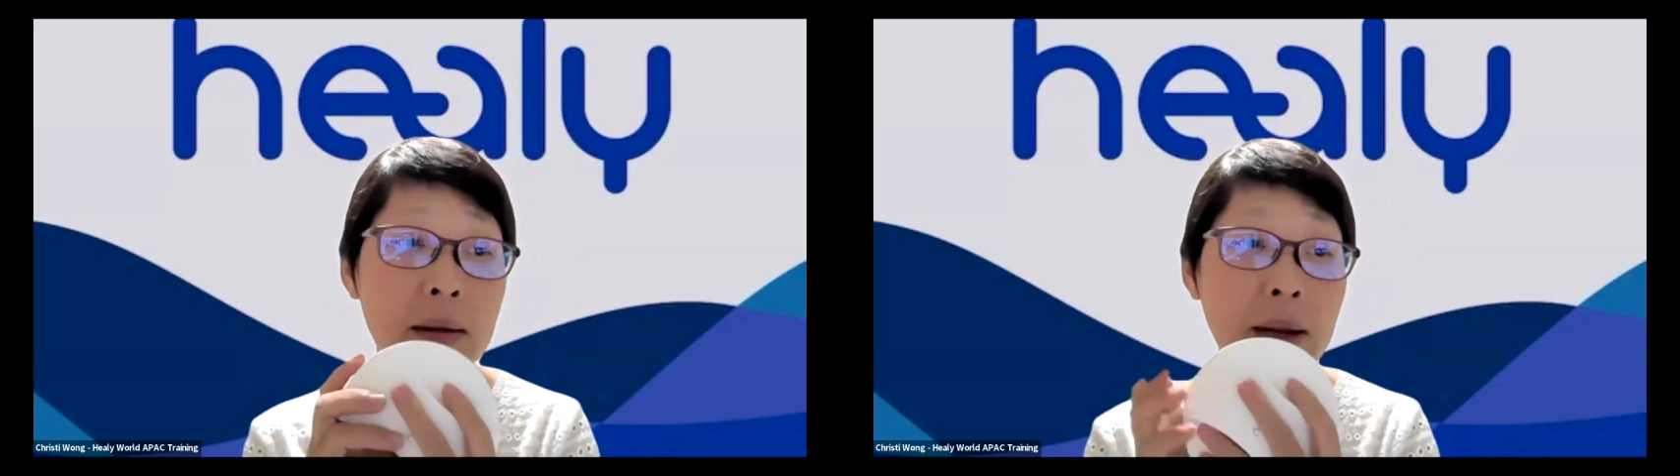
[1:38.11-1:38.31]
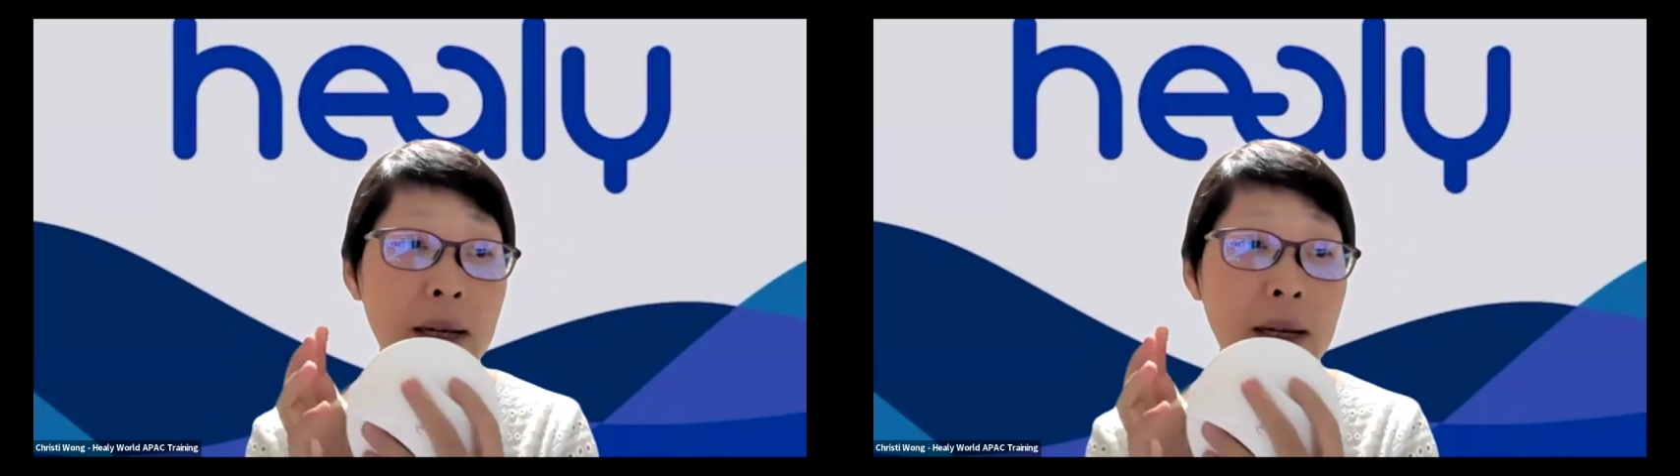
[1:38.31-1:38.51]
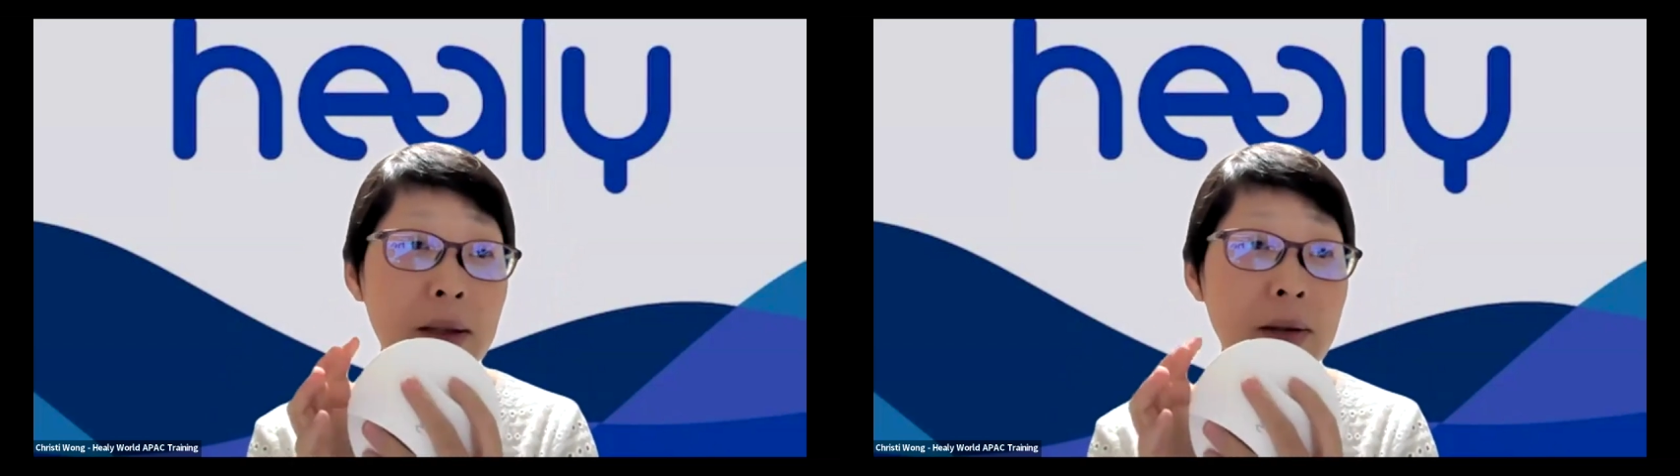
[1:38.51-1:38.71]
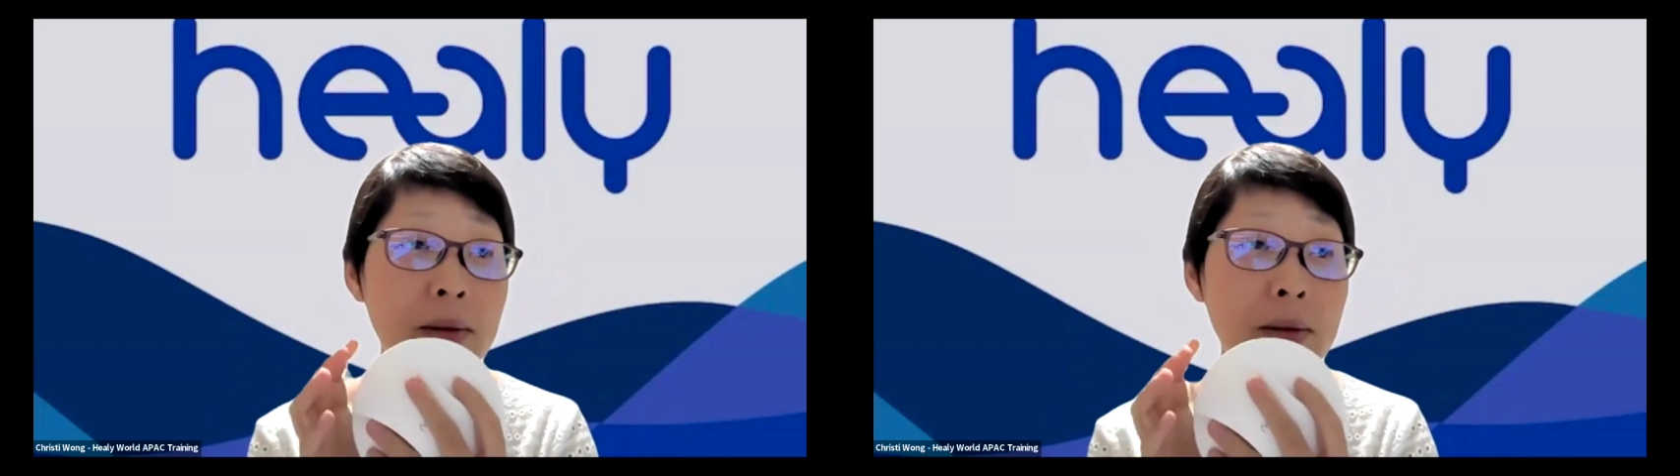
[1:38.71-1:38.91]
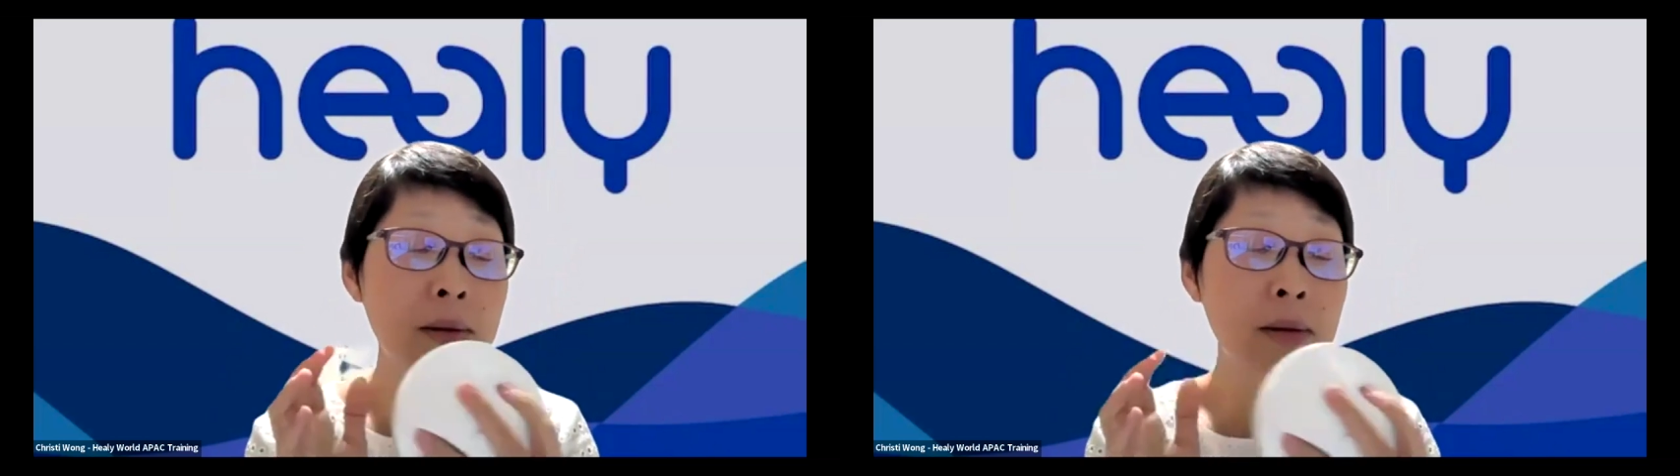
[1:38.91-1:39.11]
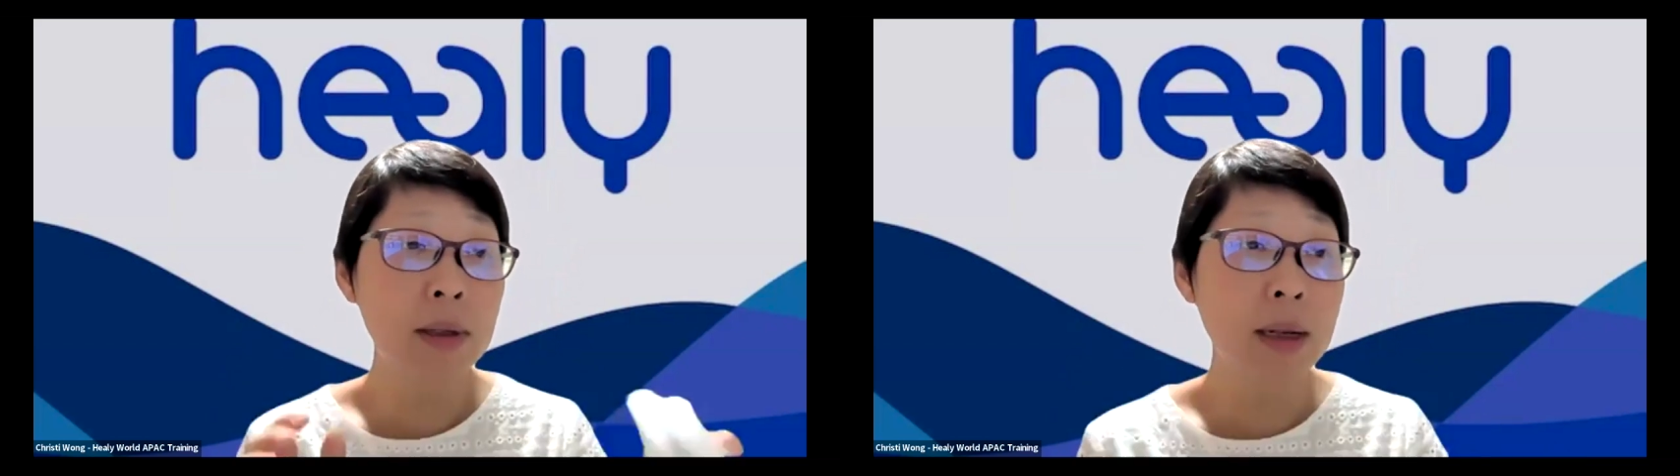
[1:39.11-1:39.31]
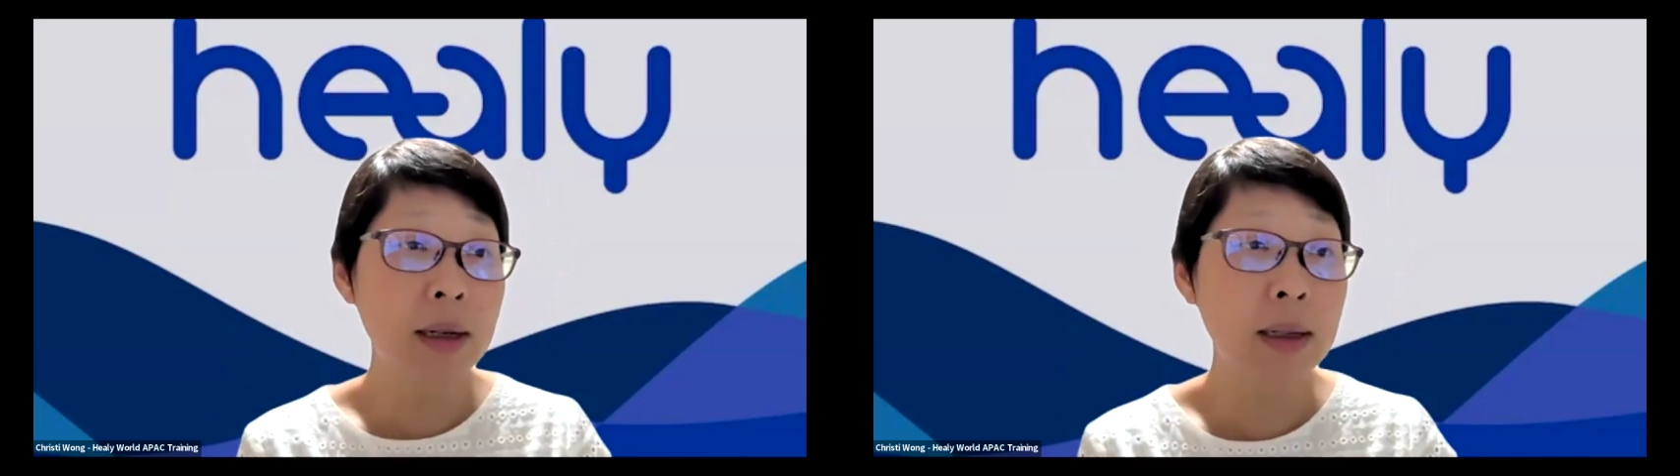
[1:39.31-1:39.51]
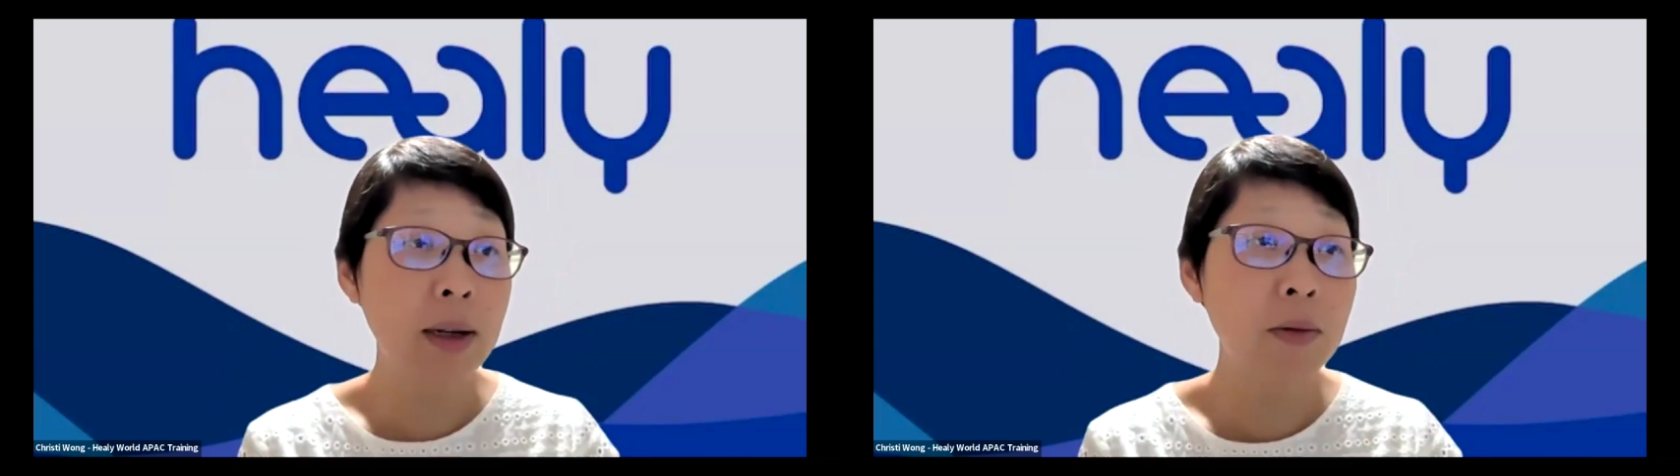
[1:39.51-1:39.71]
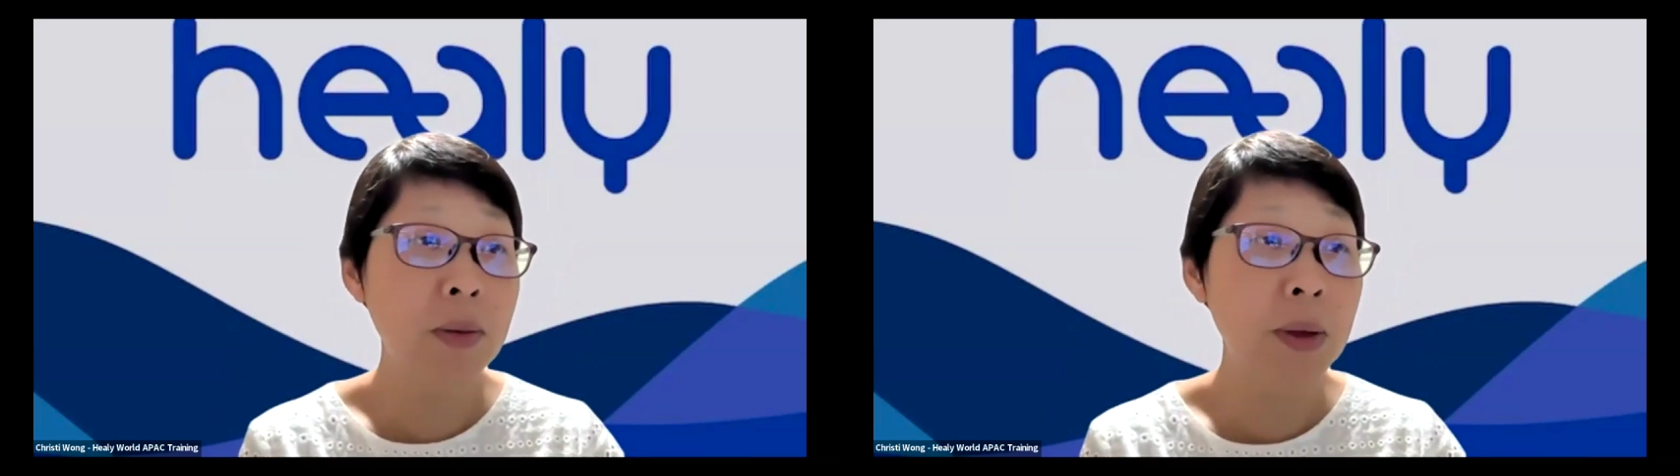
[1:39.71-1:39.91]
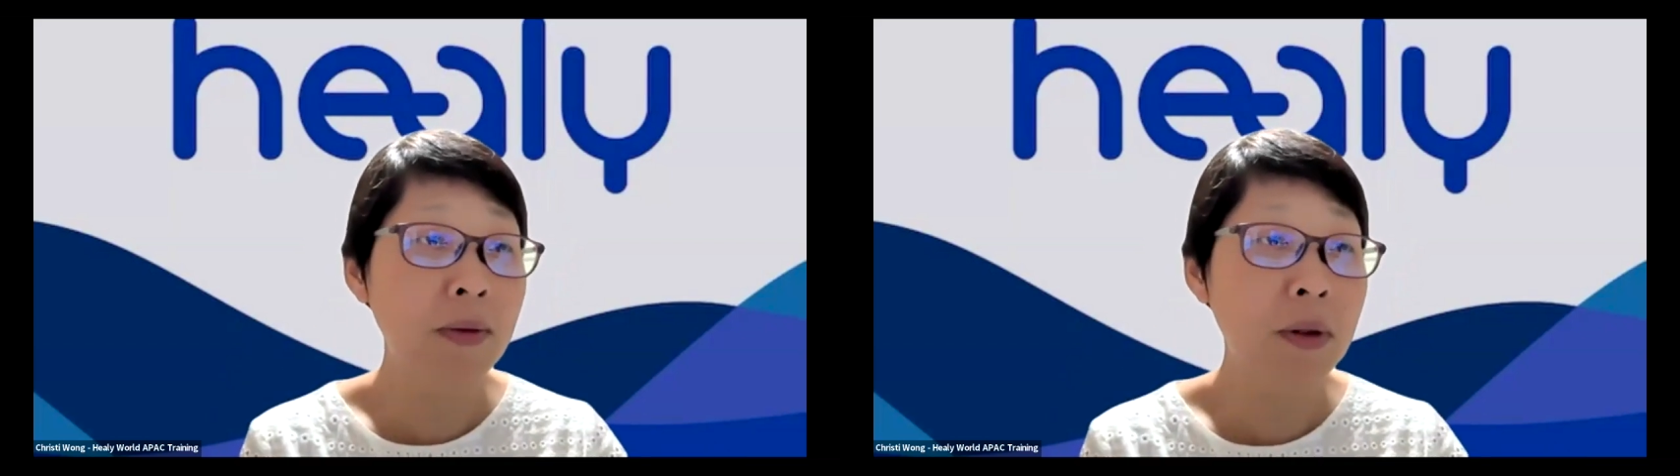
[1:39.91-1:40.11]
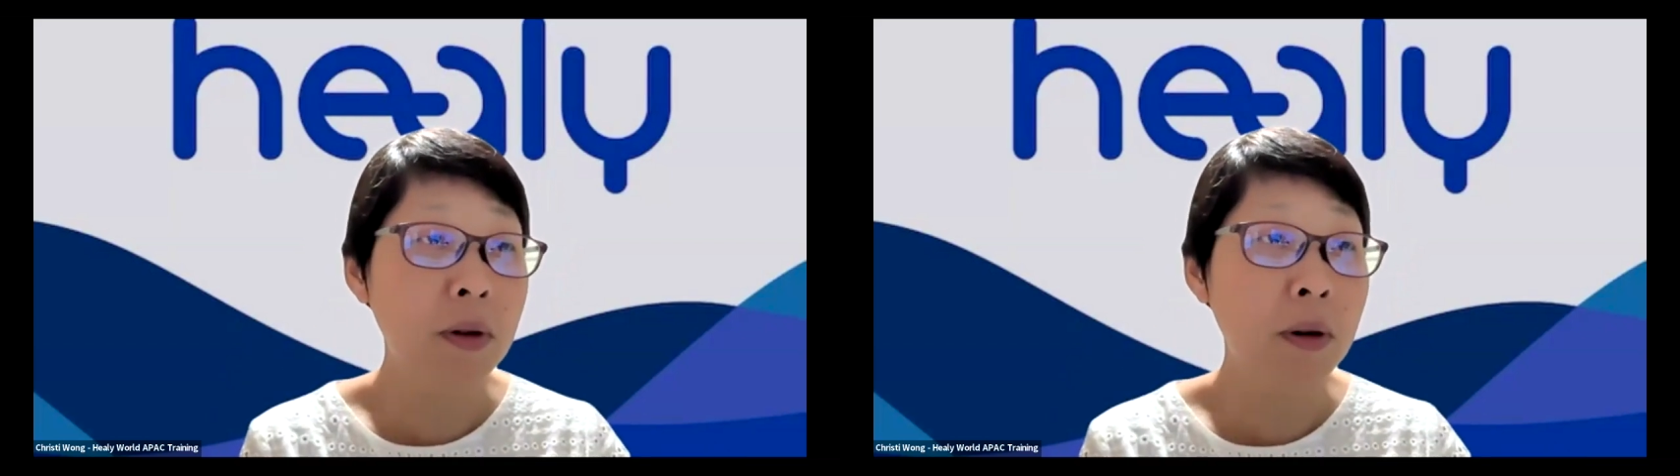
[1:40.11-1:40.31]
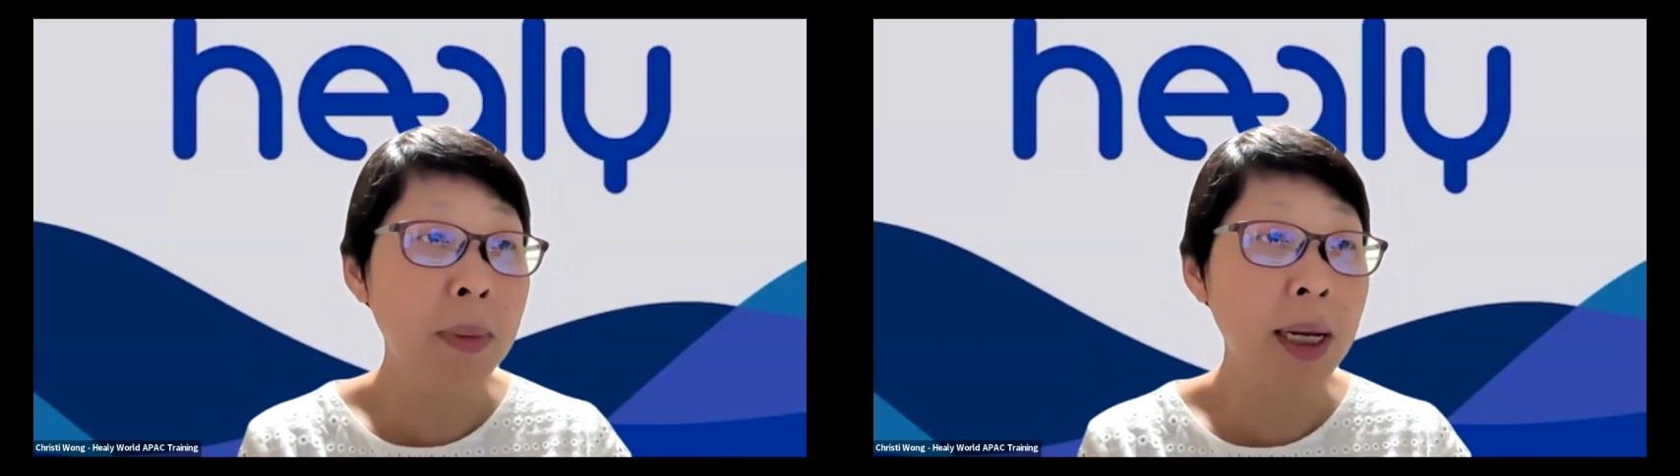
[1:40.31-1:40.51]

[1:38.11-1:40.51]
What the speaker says: Okay, so that will be for